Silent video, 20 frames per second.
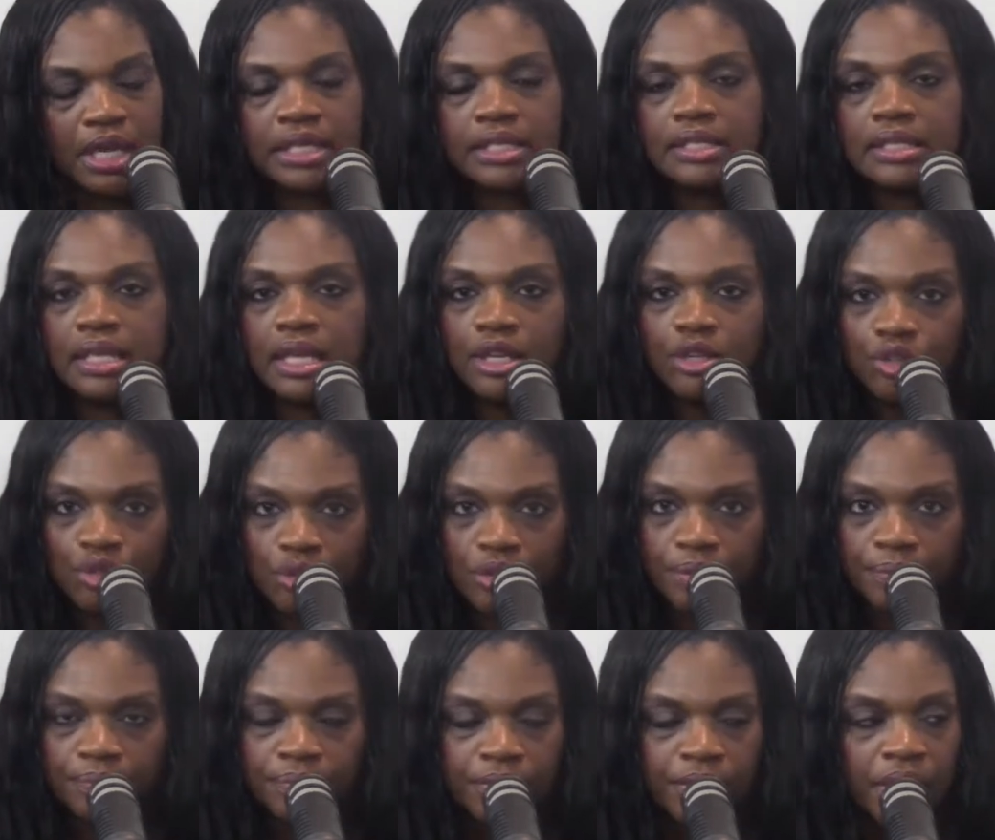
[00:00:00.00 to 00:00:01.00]
like
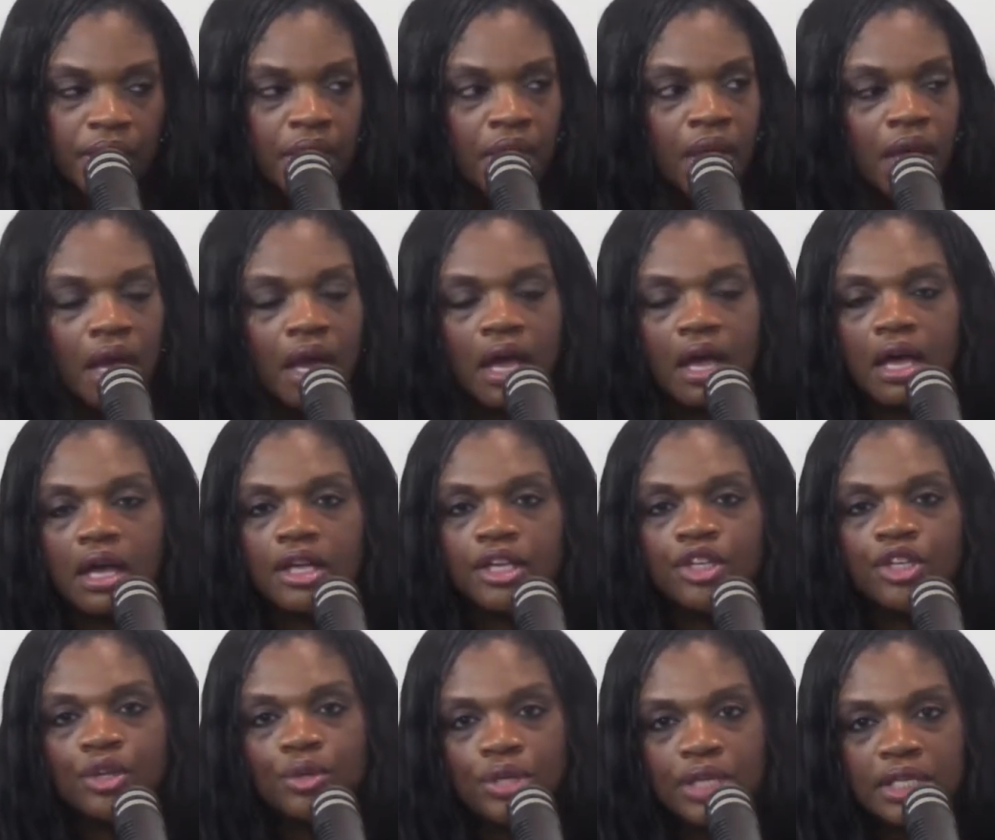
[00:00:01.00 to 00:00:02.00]
Sandra, uh,
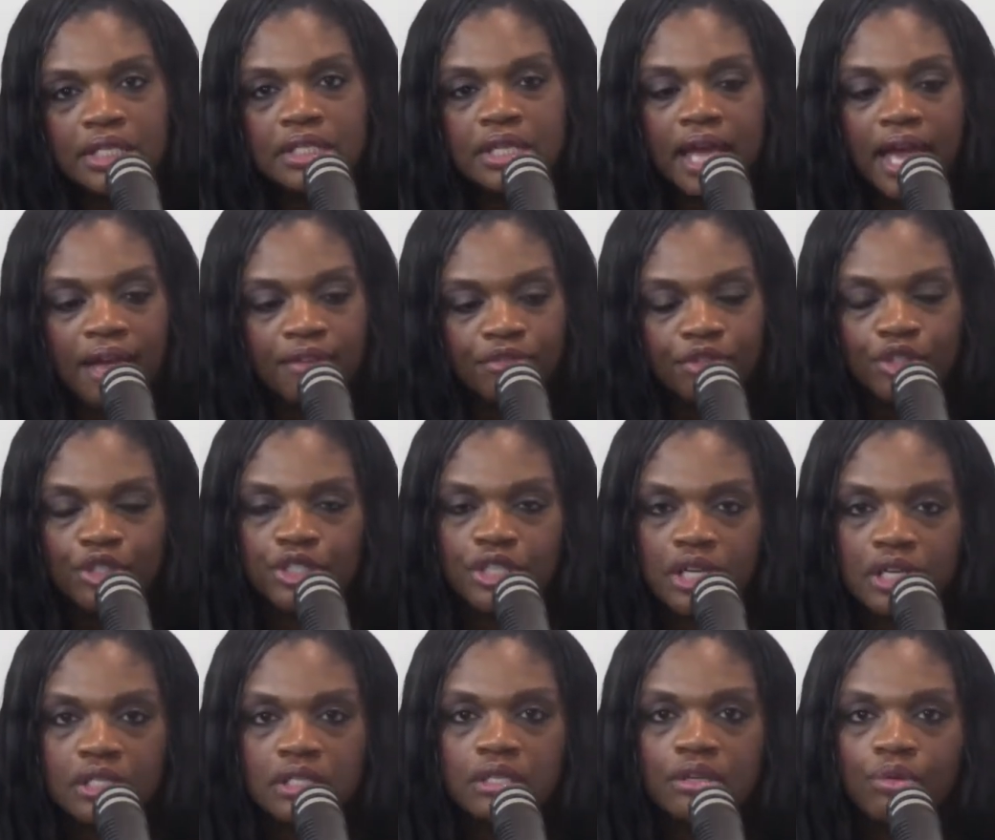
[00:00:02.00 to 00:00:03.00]
you need to have your
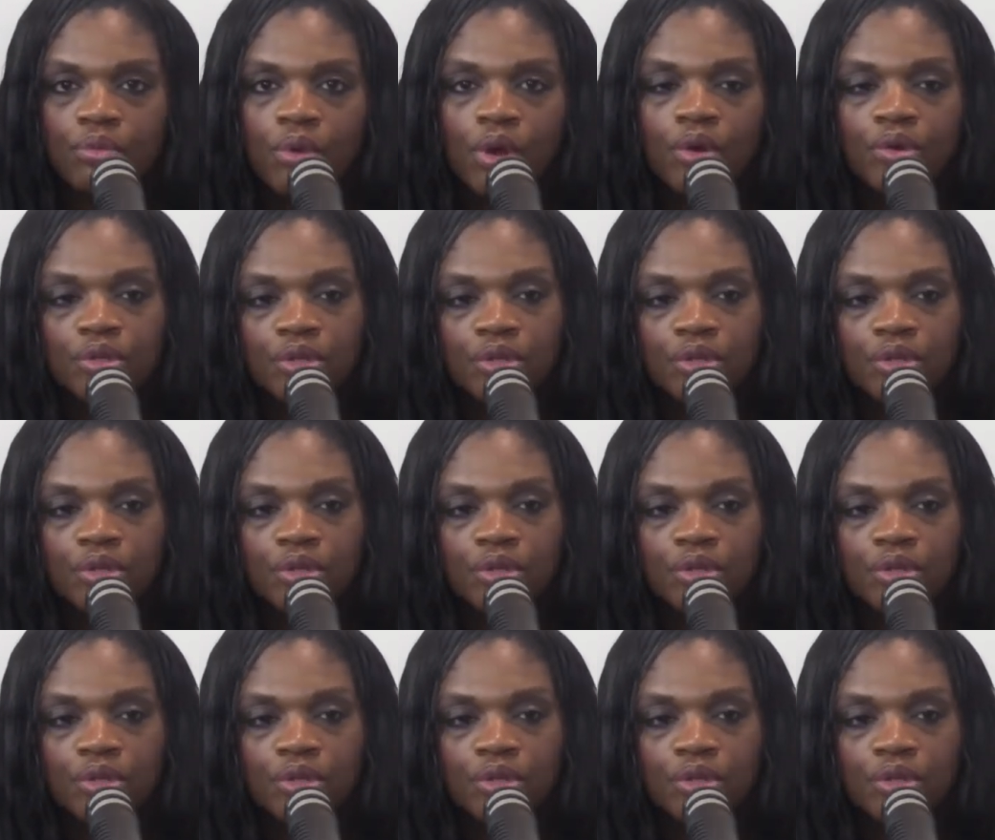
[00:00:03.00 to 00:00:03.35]
ducks in a row.